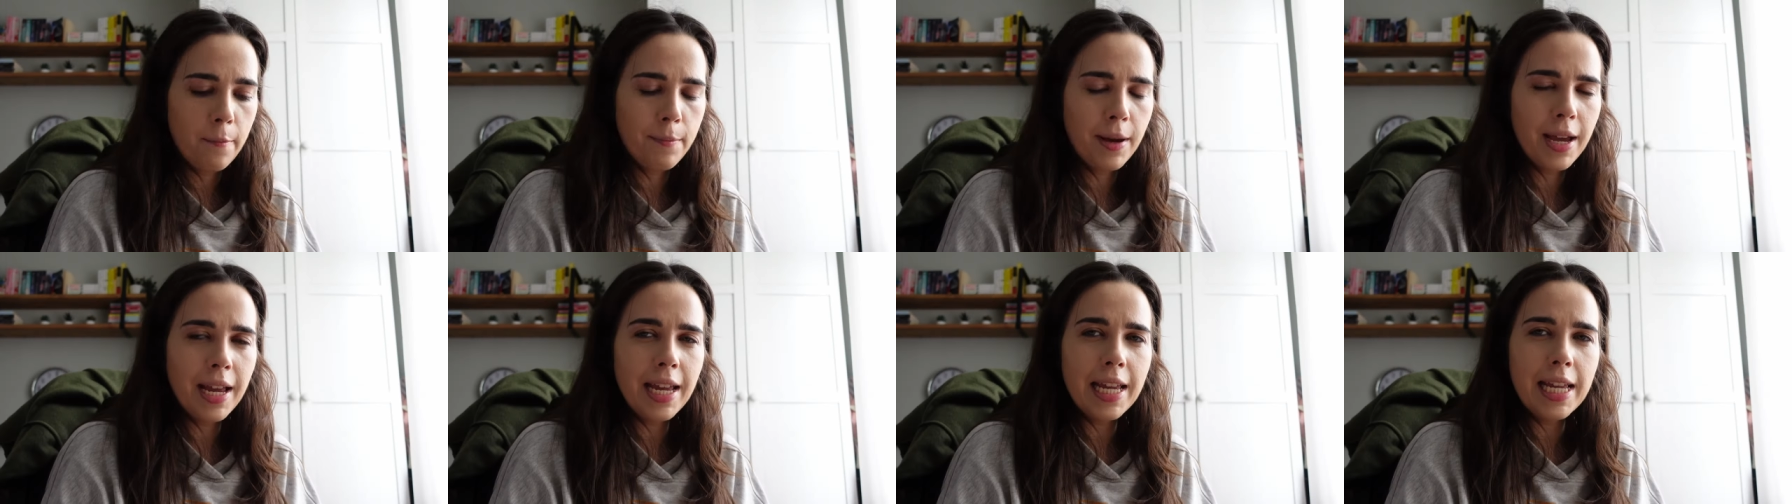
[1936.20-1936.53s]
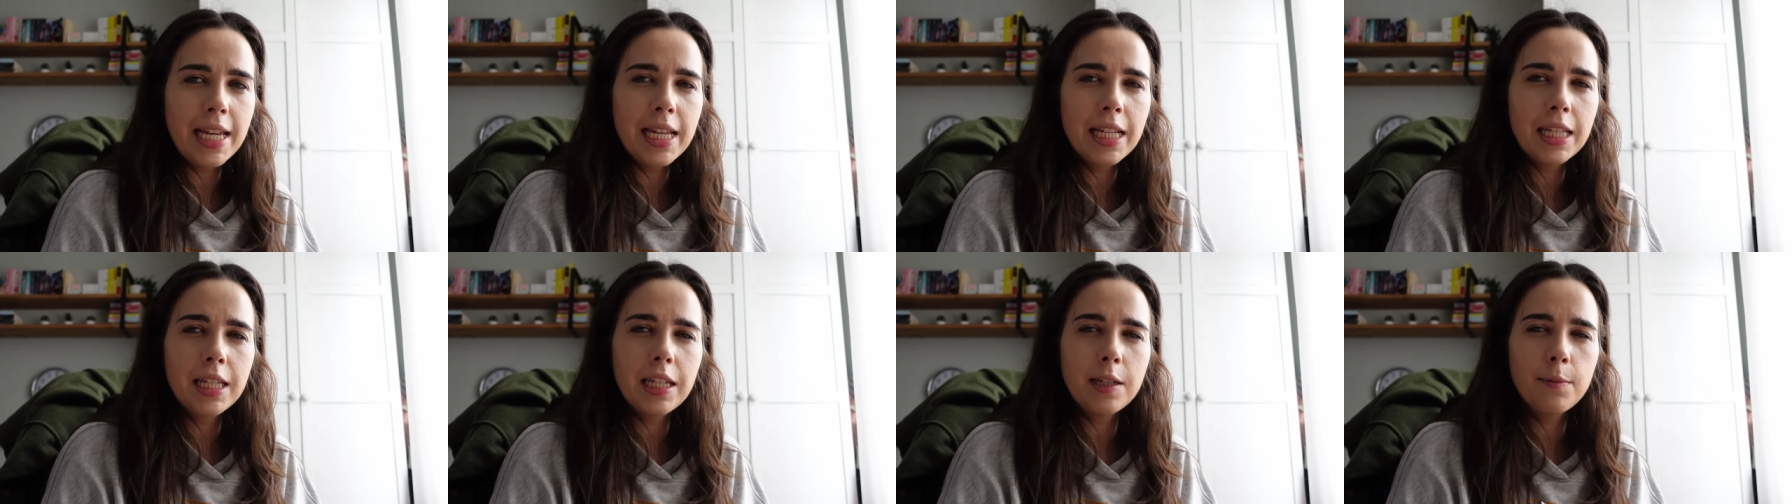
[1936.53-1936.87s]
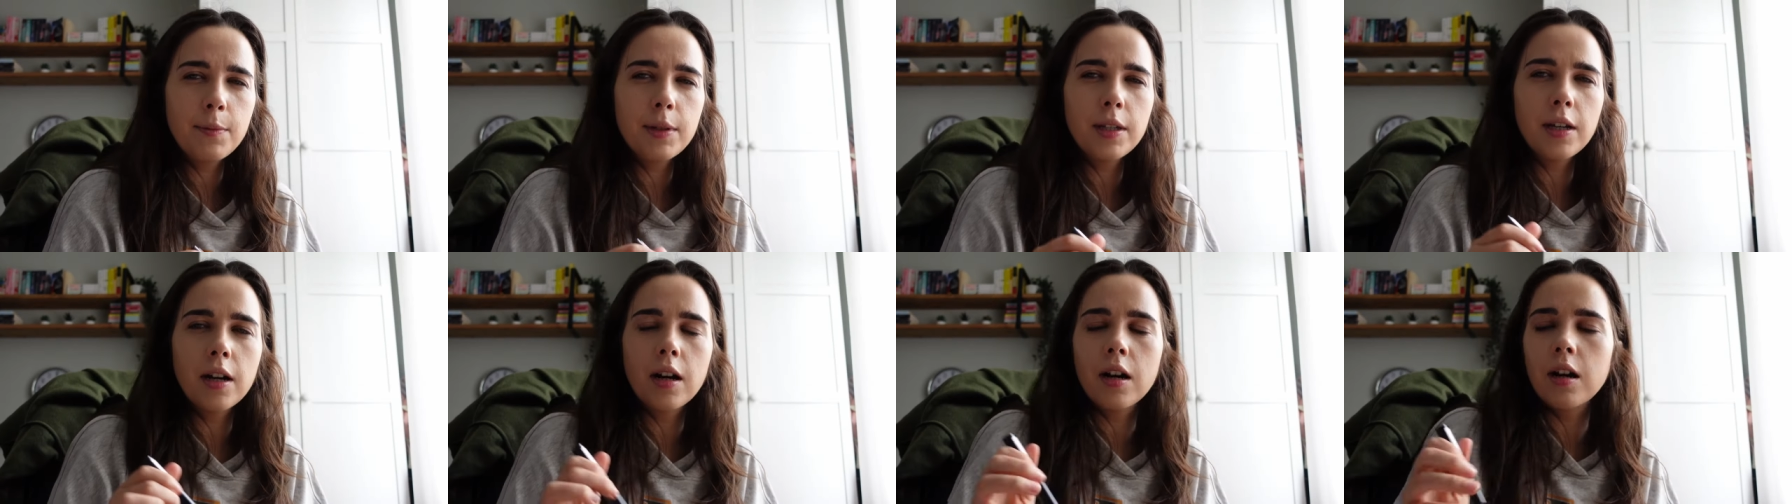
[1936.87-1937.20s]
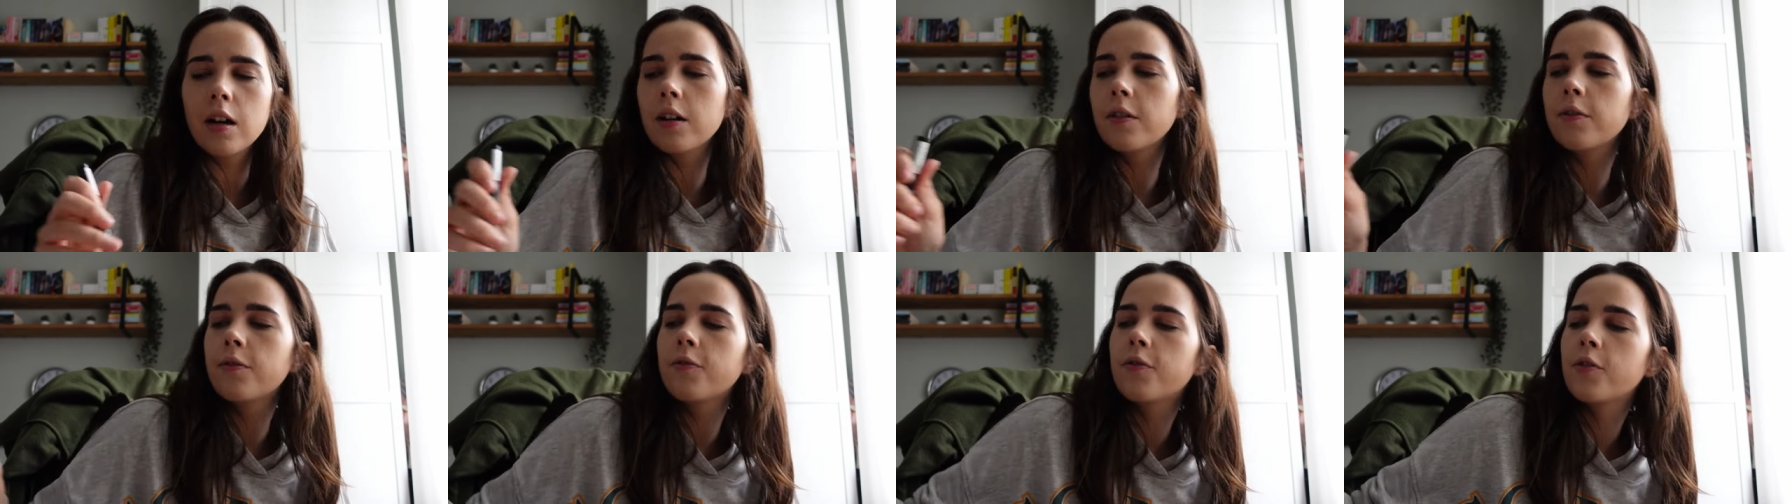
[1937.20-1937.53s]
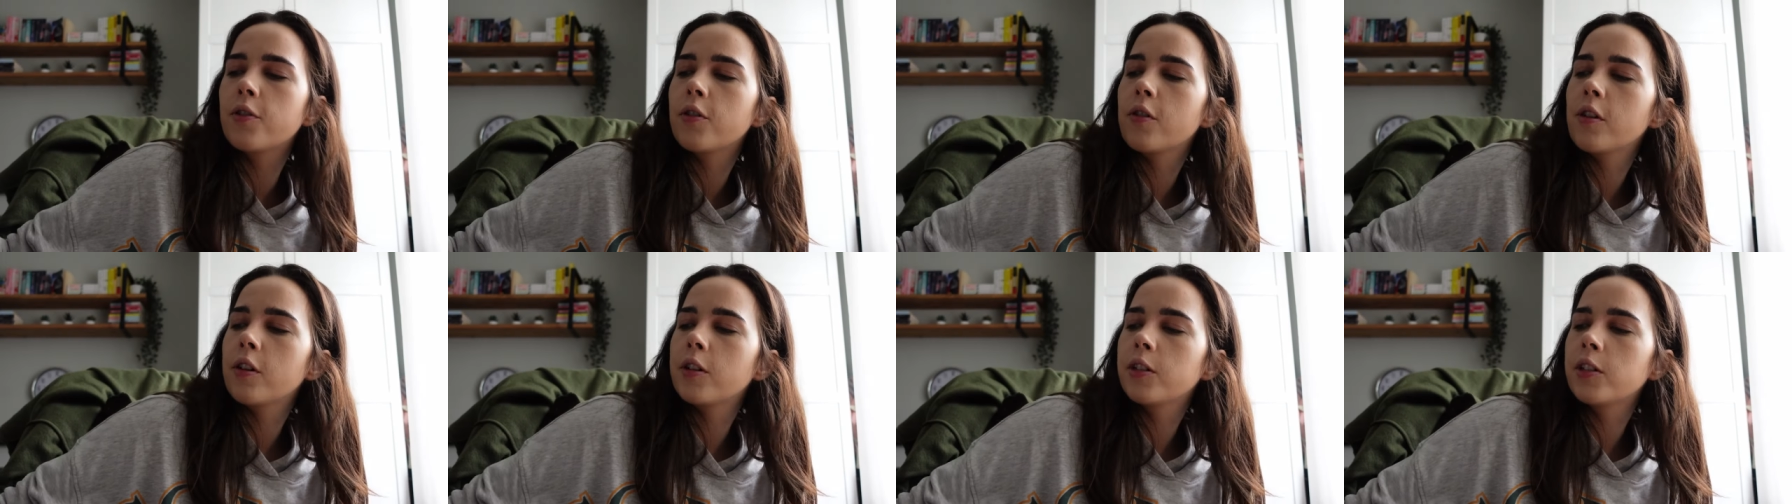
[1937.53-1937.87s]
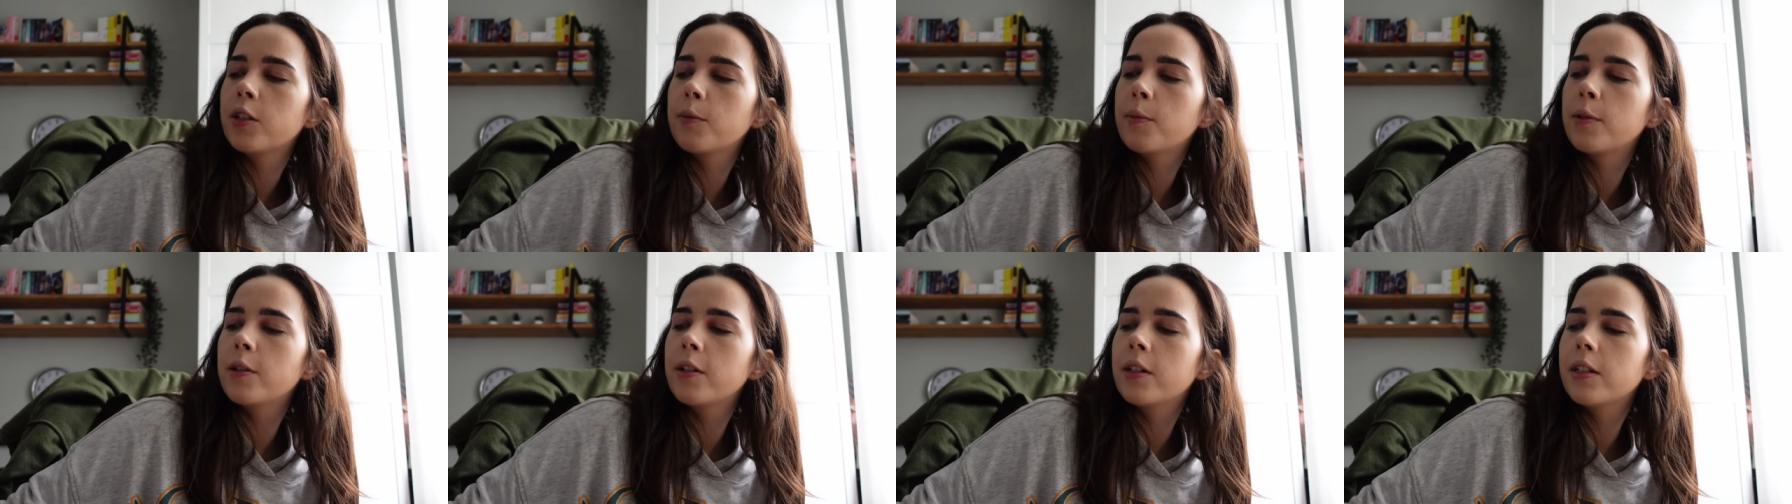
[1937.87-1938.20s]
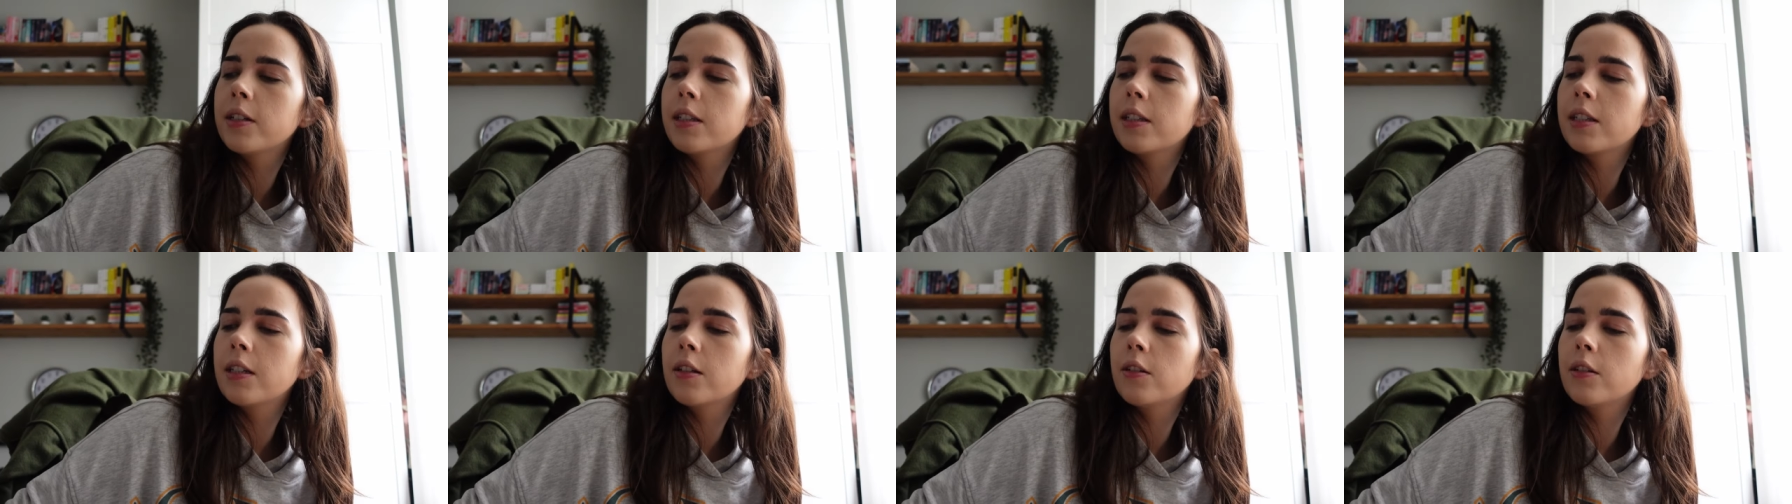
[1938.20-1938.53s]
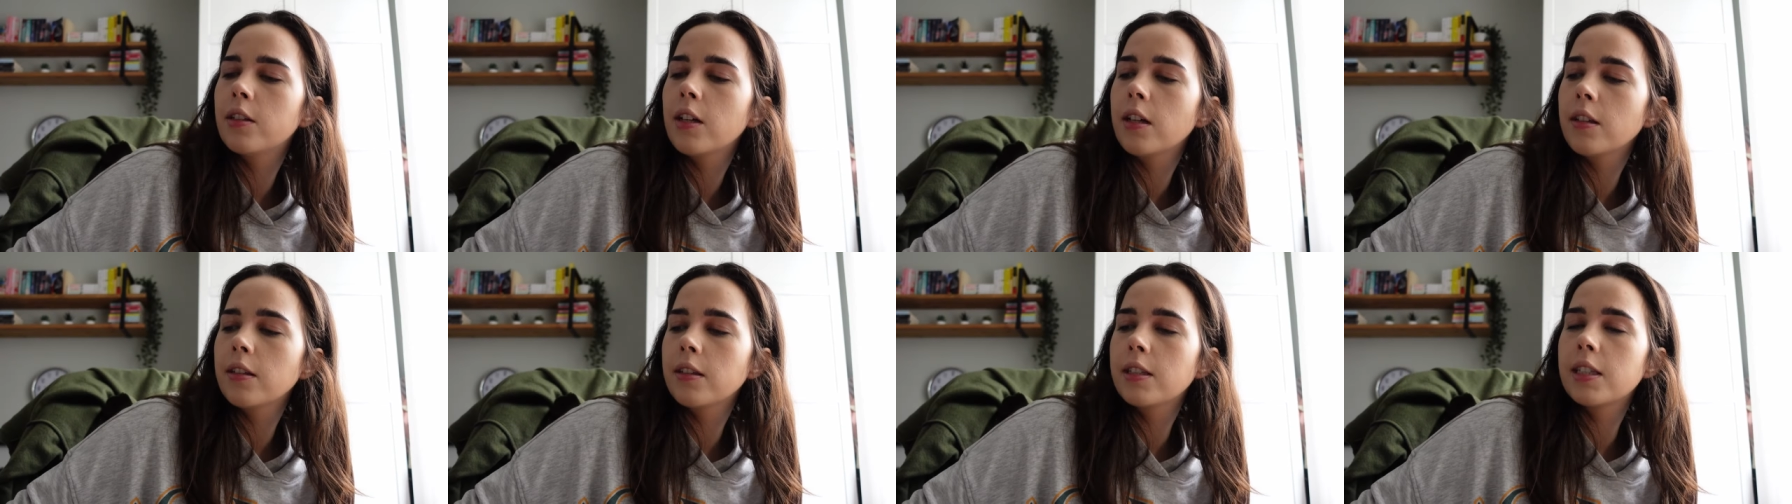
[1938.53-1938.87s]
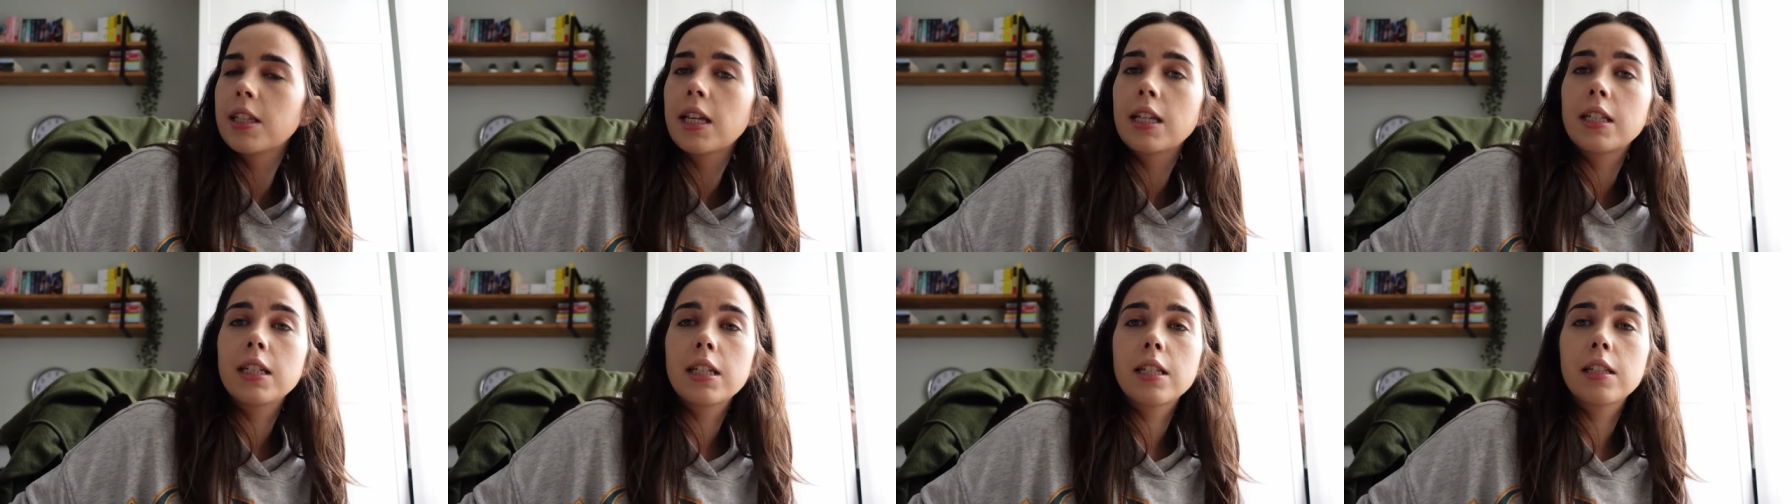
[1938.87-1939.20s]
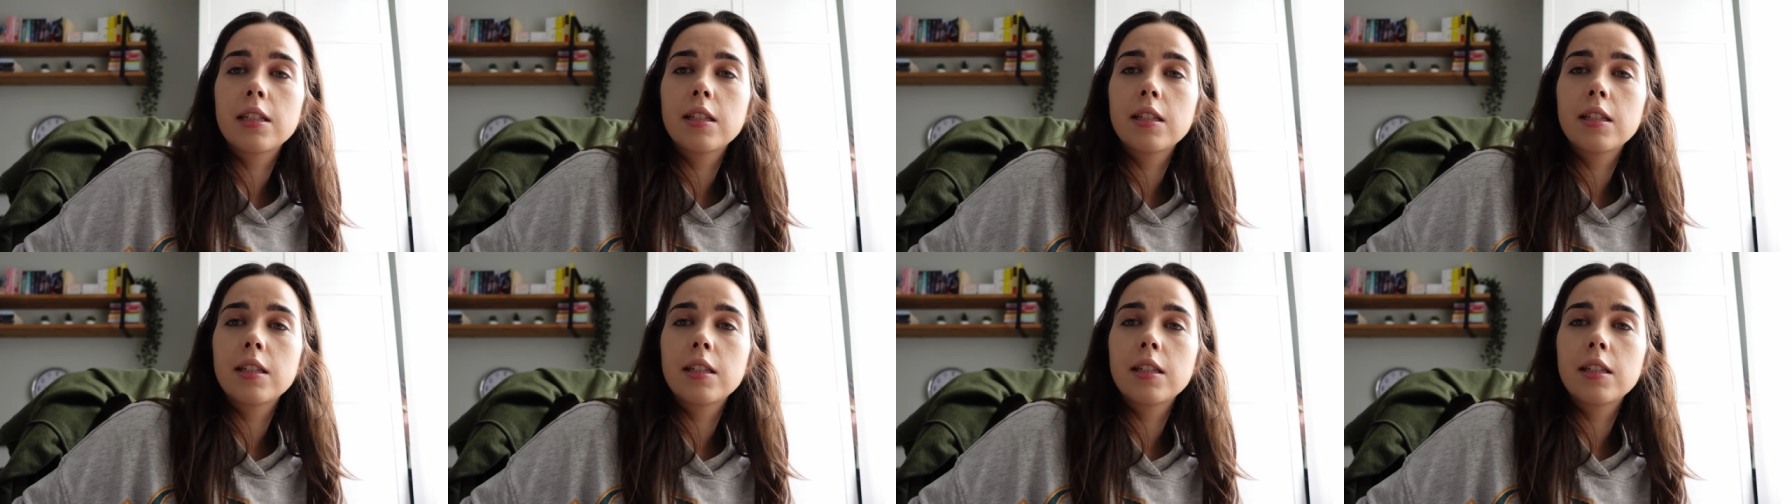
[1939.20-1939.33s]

my TBR for October is still not set in